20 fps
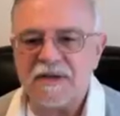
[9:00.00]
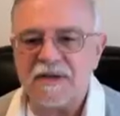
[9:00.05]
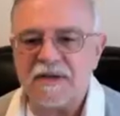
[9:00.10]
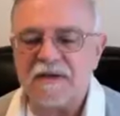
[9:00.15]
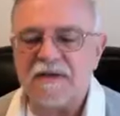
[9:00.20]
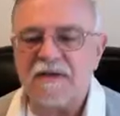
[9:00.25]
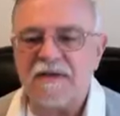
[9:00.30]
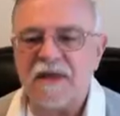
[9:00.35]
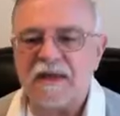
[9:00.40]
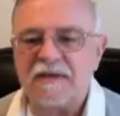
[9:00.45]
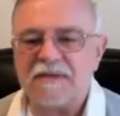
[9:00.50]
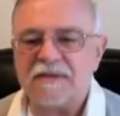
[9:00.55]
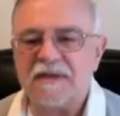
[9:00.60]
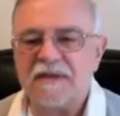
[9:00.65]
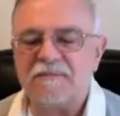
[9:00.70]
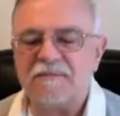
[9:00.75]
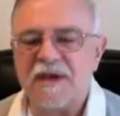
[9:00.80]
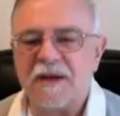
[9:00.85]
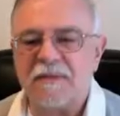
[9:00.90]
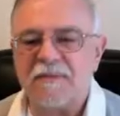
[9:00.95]
into that
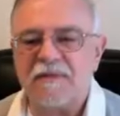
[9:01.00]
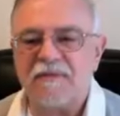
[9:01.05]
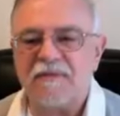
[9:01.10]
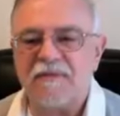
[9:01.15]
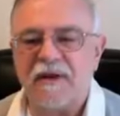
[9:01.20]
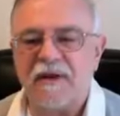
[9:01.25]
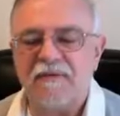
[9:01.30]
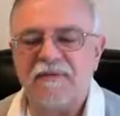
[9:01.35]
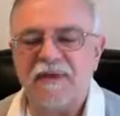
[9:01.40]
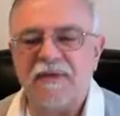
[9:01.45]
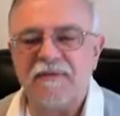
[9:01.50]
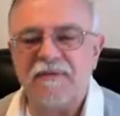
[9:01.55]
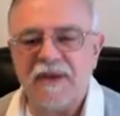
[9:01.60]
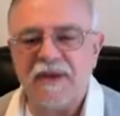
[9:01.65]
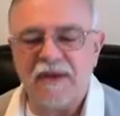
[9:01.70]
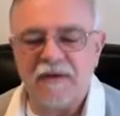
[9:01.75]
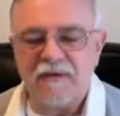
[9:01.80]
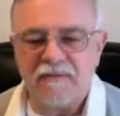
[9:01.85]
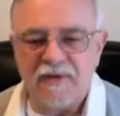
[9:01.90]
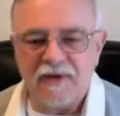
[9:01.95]
subchapter 5, even
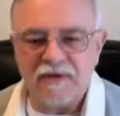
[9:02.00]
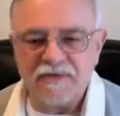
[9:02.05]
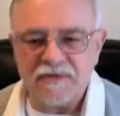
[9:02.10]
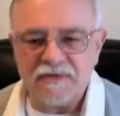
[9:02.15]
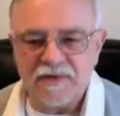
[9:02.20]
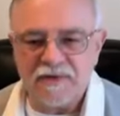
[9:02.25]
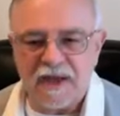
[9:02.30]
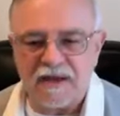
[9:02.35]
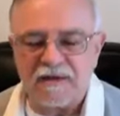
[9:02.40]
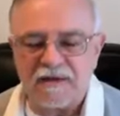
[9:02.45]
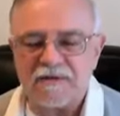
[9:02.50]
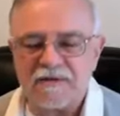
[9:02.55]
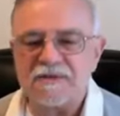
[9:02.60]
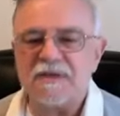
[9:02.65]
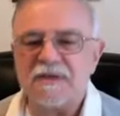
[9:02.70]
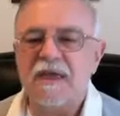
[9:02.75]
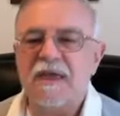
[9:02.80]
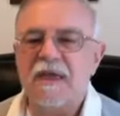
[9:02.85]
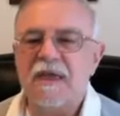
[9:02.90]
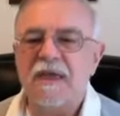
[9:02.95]
individual
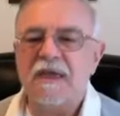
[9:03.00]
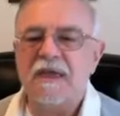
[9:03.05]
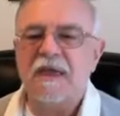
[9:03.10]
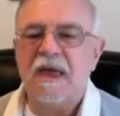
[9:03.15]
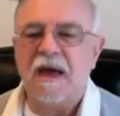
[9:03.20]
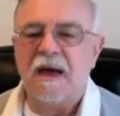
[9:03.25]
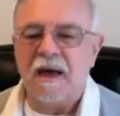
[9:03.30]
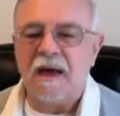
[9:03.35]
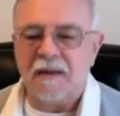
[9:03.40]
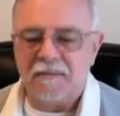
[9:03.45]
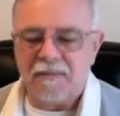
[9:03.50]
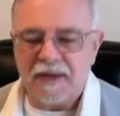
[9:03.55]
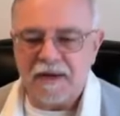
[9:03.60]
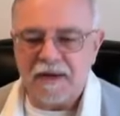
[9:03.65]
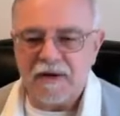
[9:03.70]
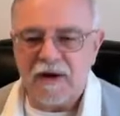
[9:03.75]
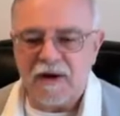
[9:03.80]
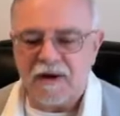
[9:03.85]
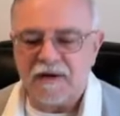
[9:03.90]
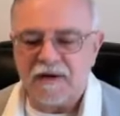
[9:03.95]
debtors,
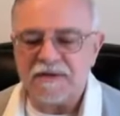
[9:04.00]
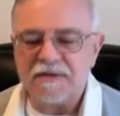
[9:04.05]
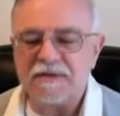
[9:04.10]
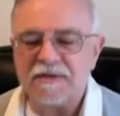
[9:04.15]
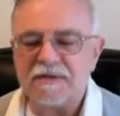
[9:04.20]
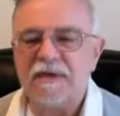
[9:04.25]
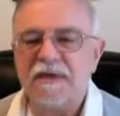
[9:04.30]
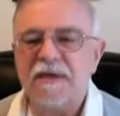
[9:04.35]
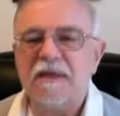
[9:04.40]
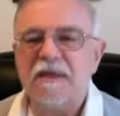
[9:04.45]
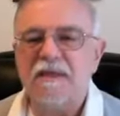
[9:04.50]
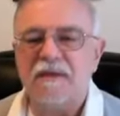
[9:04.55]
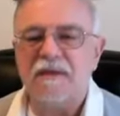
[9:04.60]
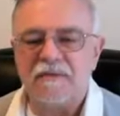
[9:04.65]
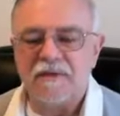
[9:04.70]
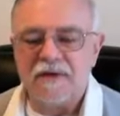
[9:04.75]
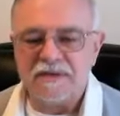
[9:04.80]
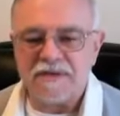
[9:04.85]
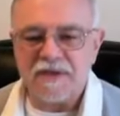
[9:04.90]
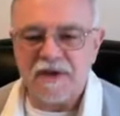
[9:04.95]
because
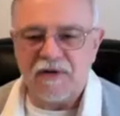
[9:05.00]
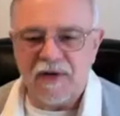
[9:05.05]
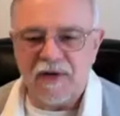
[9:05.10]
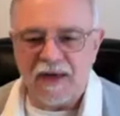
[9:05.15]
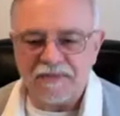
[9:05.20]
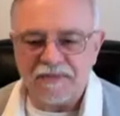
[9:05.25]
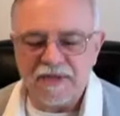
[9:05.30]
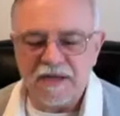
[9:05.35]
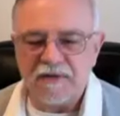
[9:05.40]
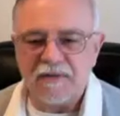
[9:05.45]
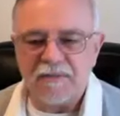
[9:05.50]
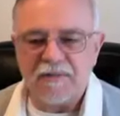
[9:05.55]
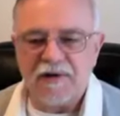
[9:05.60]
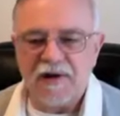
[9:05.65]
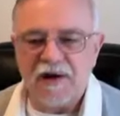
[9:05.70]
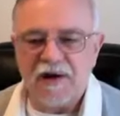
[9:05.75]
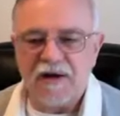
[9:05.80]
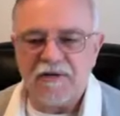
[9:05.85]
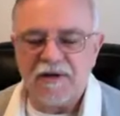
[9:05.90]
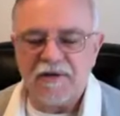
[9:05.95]
there is no absolute
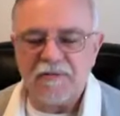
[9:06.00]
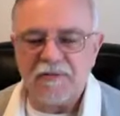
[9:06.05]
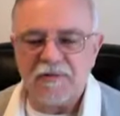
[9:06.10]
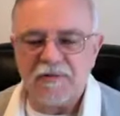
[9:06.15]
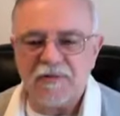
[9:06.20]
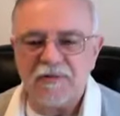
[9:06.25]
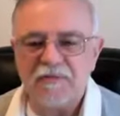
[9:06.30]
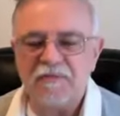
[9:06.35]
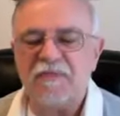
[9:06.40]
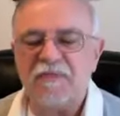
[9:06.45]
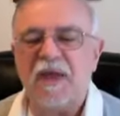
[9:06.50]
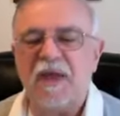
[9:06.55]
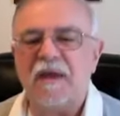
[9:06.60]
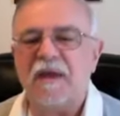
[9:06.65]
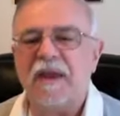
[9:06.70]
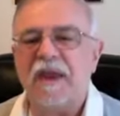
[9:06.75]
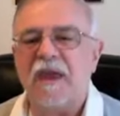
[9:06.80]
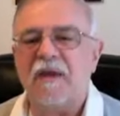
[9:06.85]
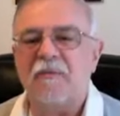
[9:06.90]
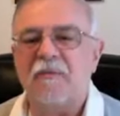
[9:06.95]
priority rule. And
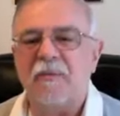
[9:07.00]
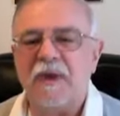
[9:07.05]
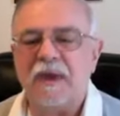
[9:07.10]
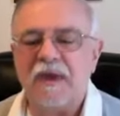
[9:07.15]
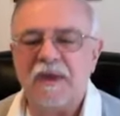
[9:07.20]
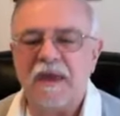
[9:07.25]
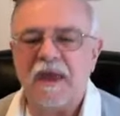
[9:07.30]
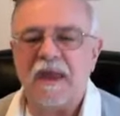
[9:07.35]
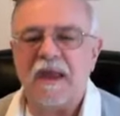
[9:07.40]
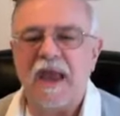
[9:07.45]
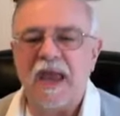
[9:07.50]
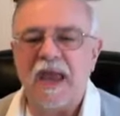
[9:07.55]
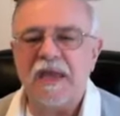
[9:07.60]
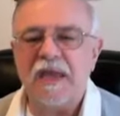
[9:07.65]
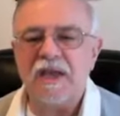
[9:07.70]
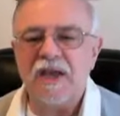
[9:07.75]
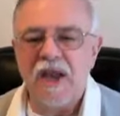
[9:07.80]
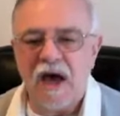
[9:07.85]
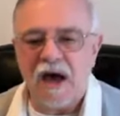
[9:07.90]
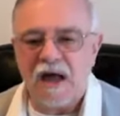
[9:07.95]
again, we can get a
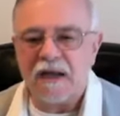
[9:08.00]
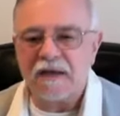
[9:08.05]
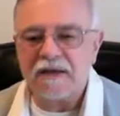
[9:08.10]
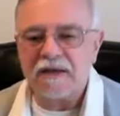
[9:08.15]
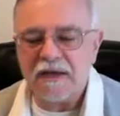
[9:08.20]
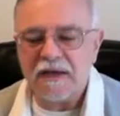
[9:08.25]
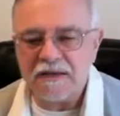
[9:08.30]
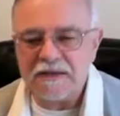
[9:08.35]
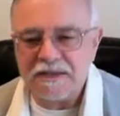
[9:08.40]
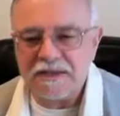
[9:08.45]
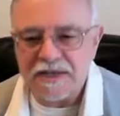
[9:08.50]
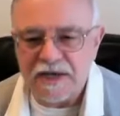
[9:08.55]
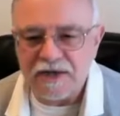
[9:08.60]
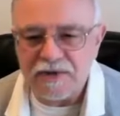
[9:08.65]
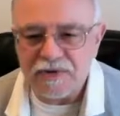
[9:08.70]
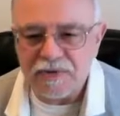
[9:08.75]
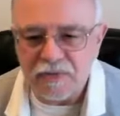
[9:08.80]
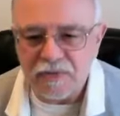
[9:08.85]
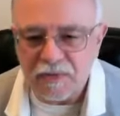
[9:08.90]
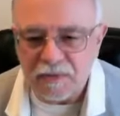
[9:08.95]

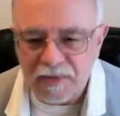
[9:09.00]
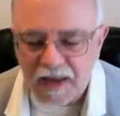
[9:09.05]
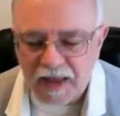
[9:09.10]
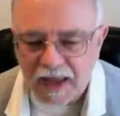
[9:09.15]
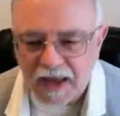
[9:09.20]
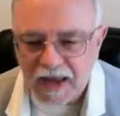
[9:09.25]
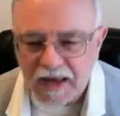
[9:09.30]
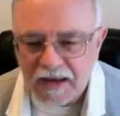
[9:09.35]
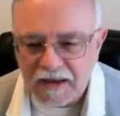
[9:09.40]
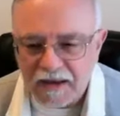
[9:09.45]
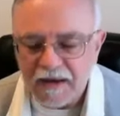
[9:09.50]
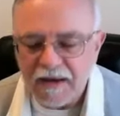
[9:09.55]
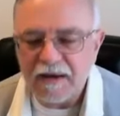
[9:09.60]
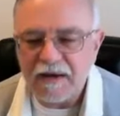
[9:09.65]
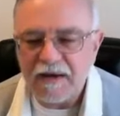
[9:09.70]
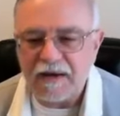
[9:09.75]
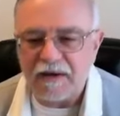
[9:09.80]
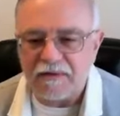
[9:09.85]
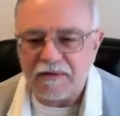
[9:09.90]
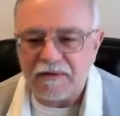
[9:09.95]
non-consensual plan
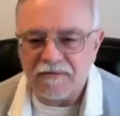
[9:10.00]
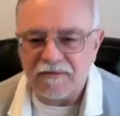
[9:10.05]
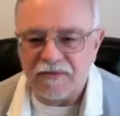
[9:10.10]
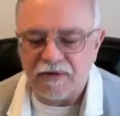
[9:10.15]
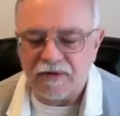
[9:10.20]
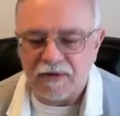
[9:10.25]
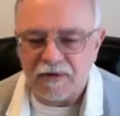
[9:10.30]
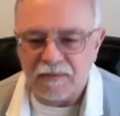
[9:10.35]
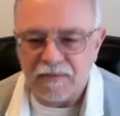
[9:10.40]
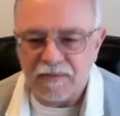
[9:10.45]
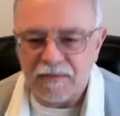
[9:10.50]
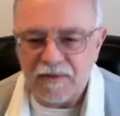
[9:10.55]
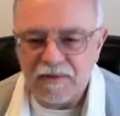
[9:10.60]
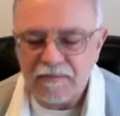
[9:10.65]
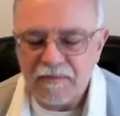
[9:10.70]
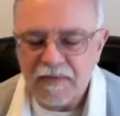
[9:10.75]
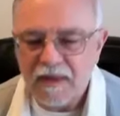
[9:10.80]
confirmed.